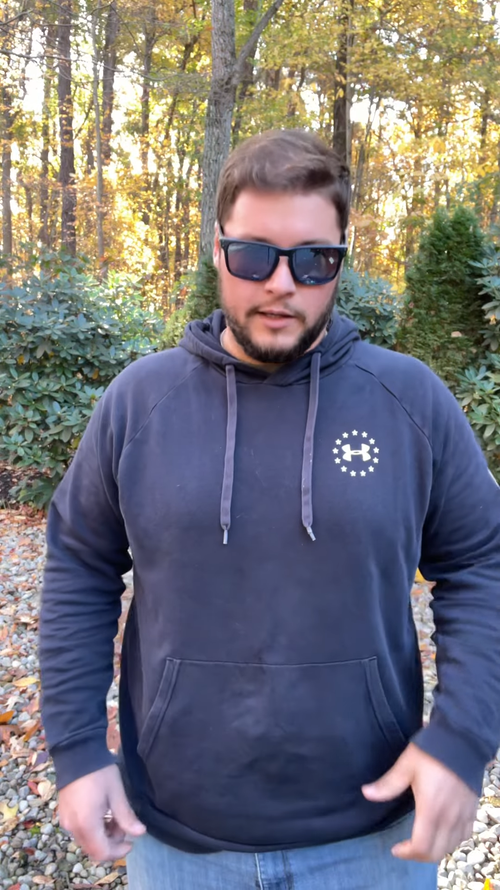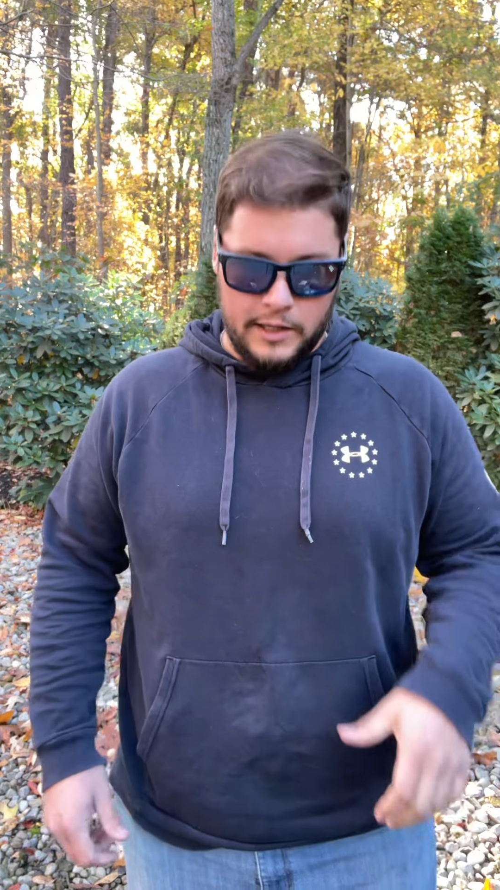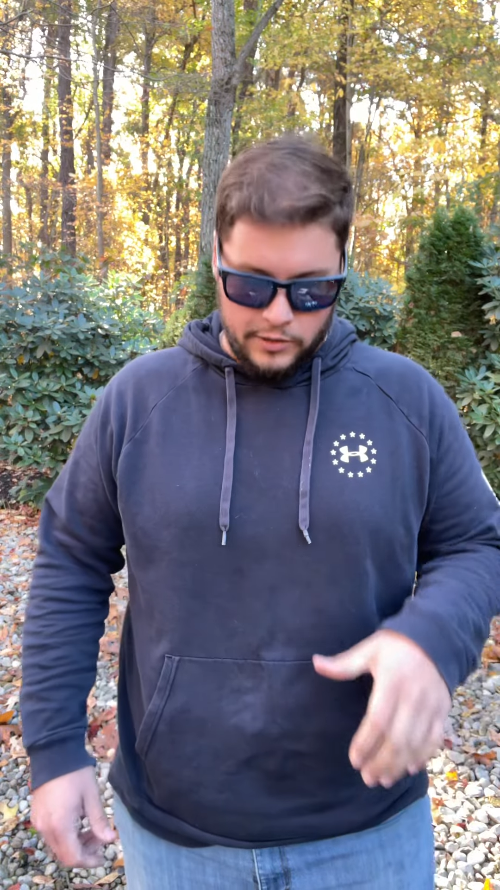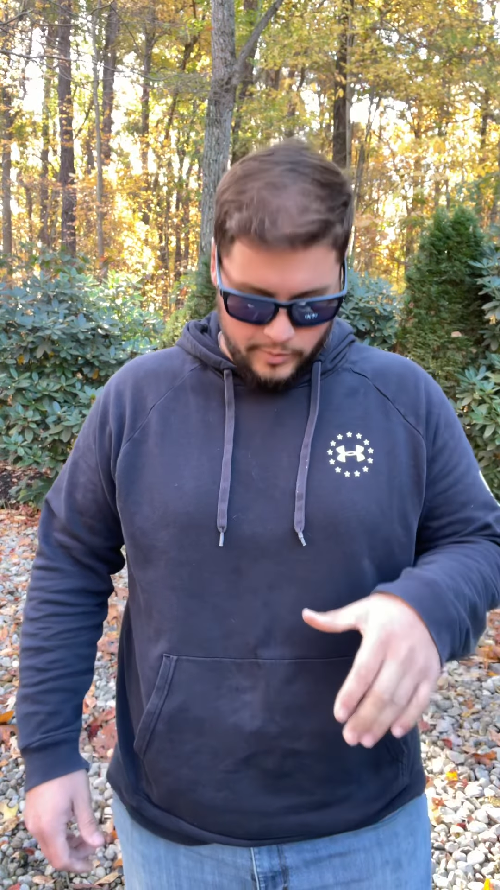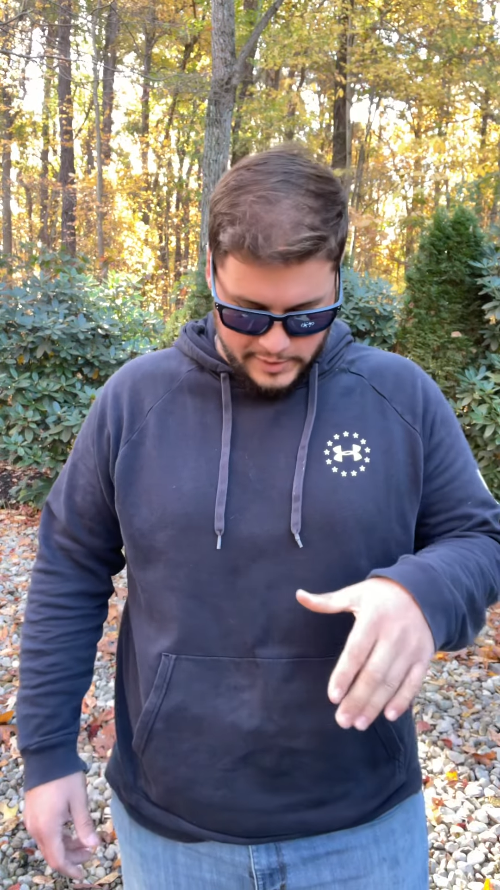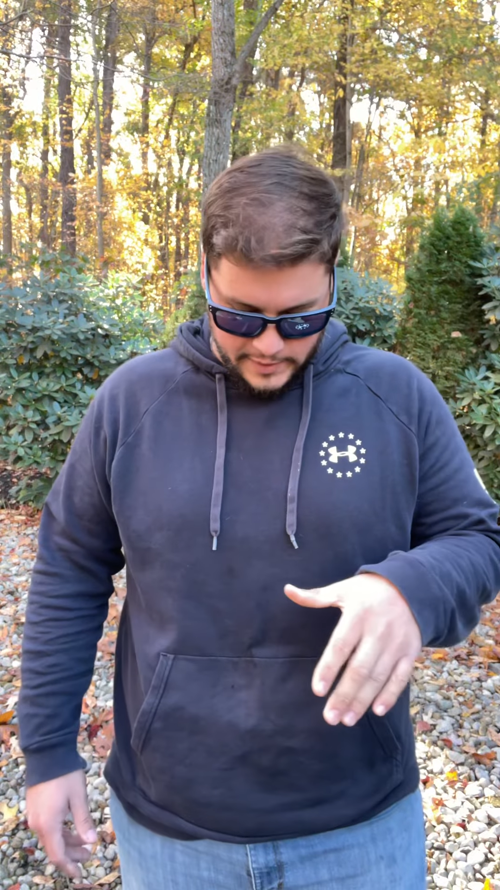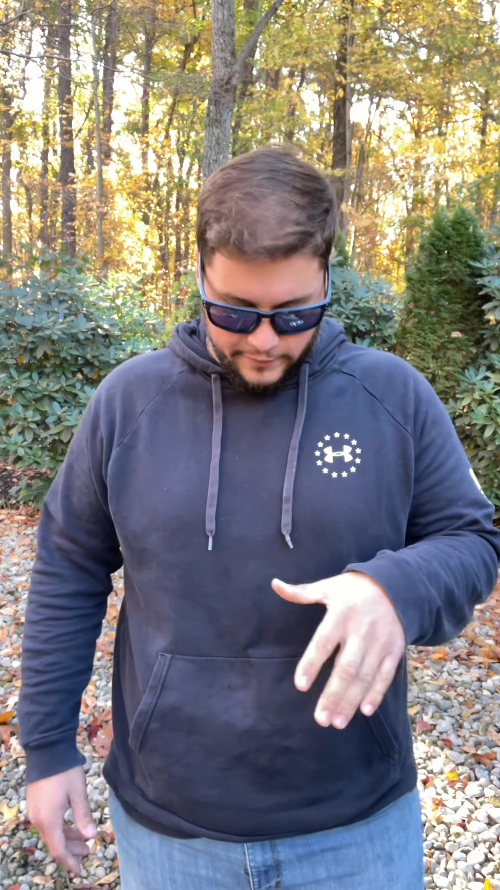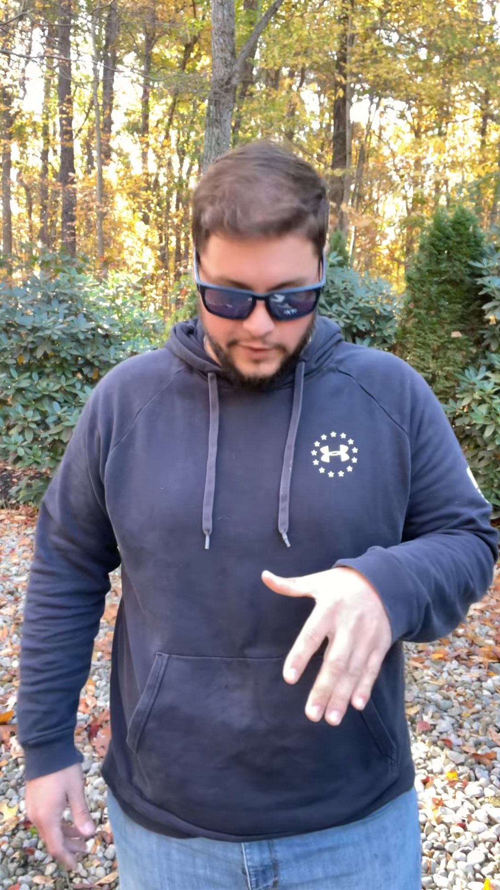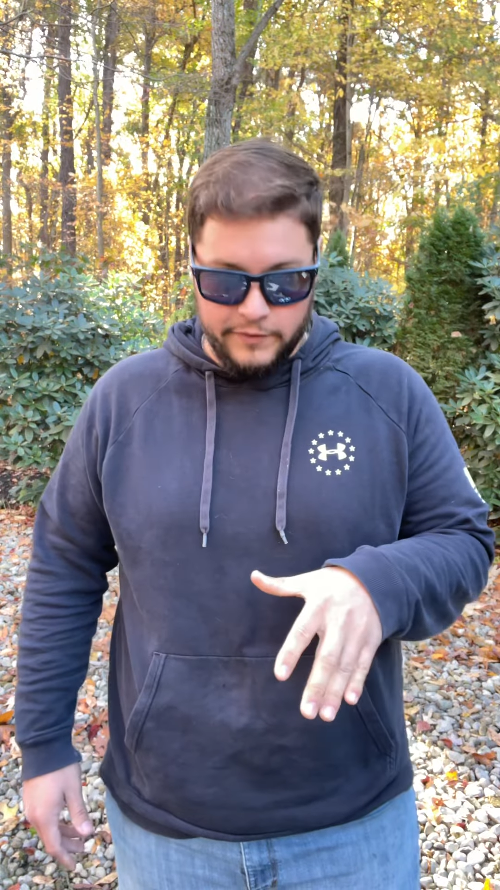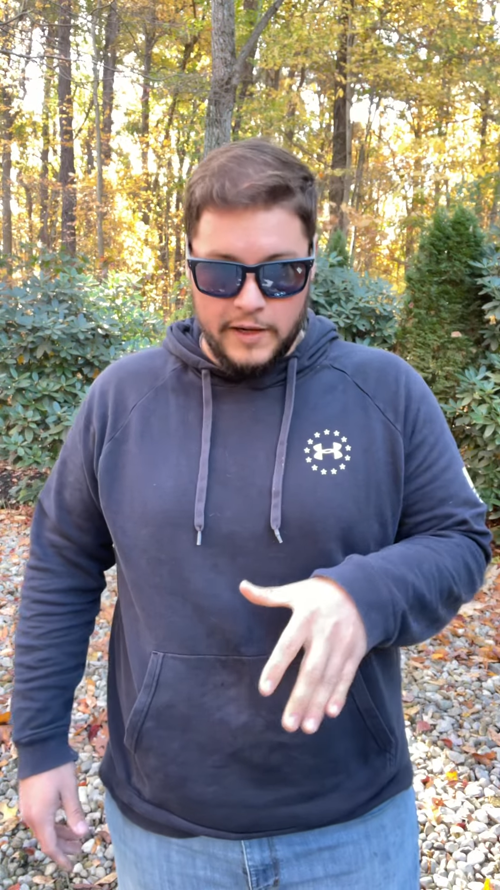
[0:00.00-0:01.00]
not doing myself
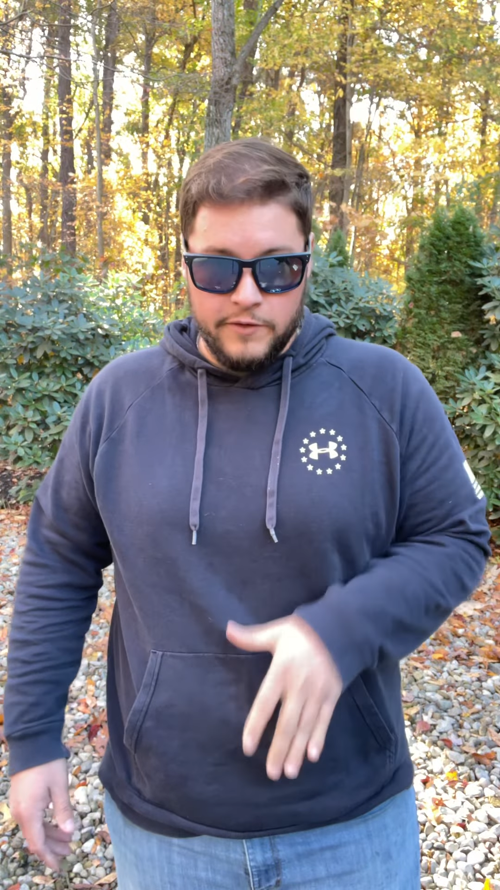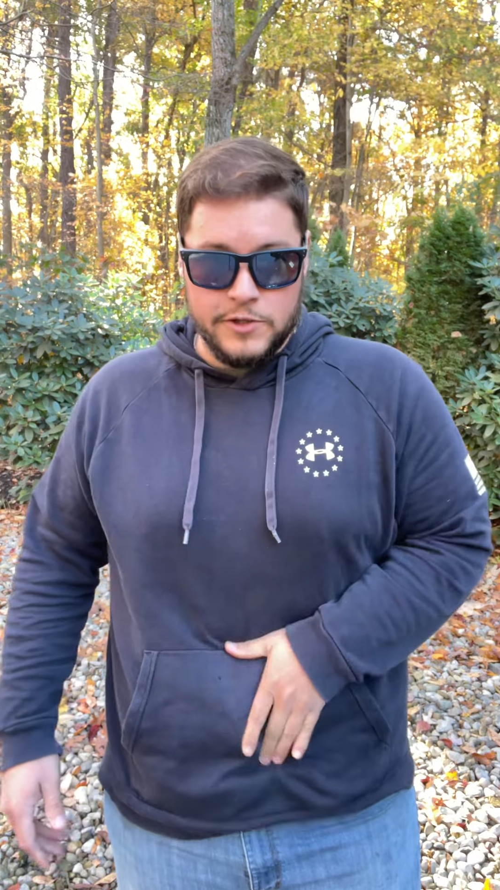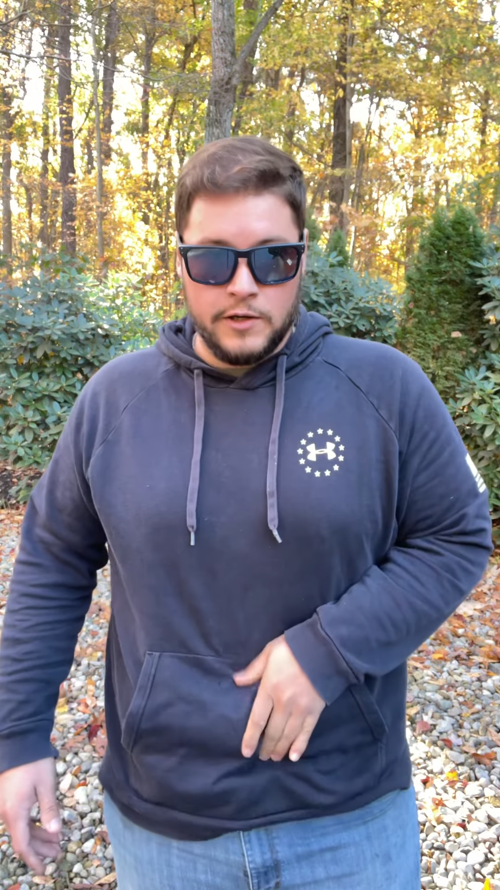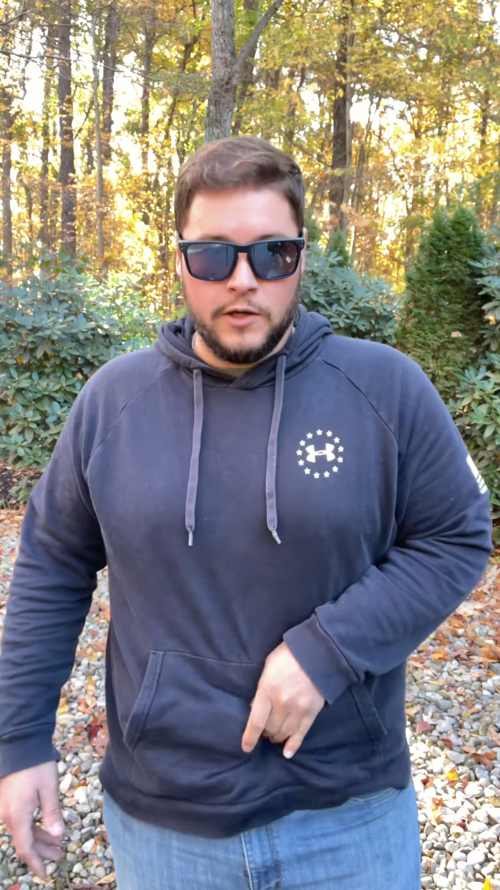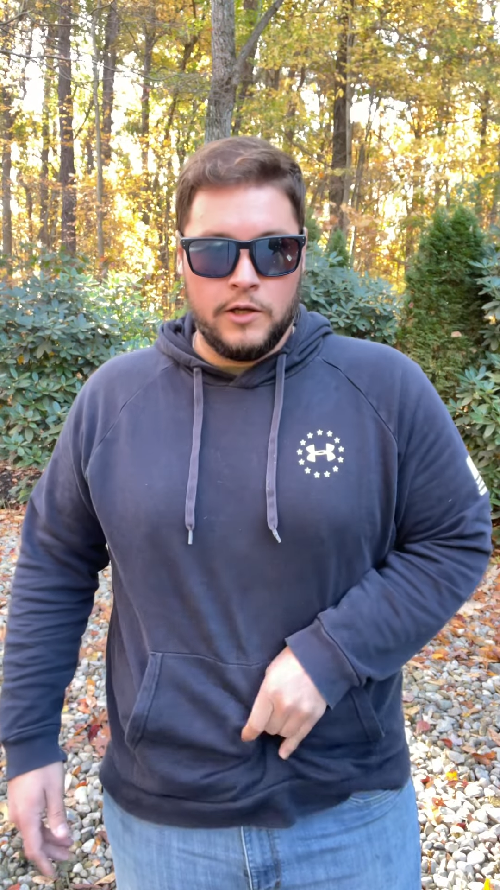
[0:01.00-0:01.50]
any favors,